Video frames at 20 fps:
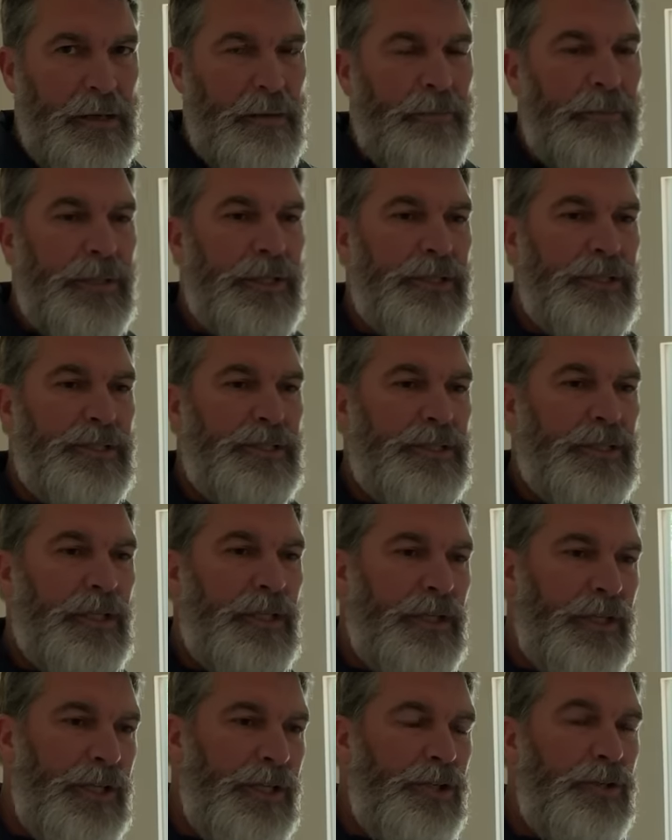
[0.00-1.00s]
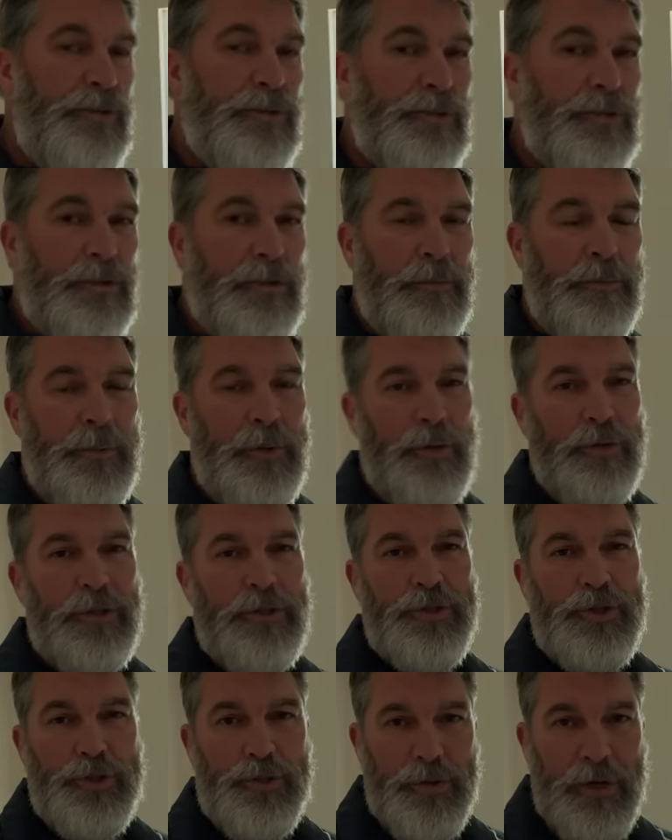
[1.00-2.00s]
because the lender's gonna pull a
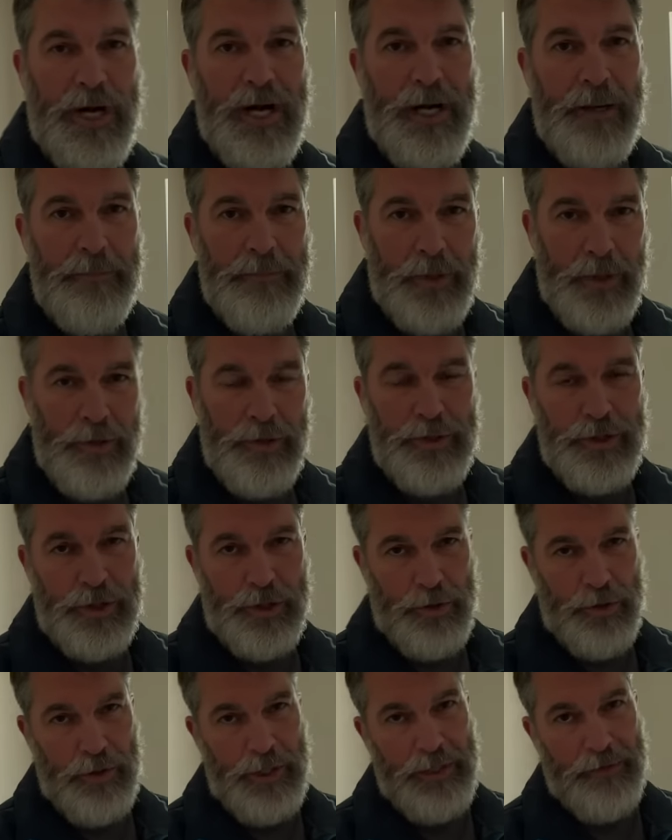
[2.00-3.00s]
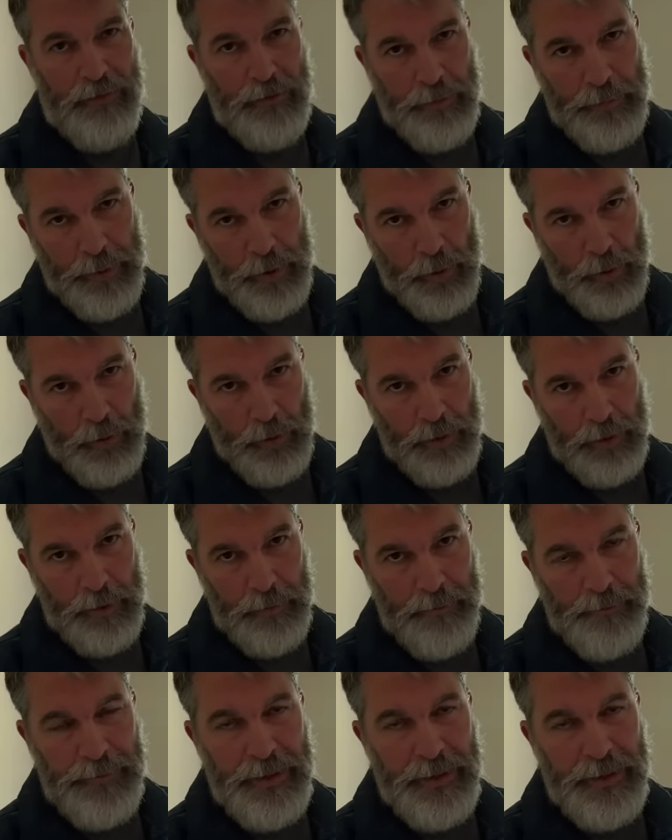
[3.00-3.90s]
tri-merge credit report,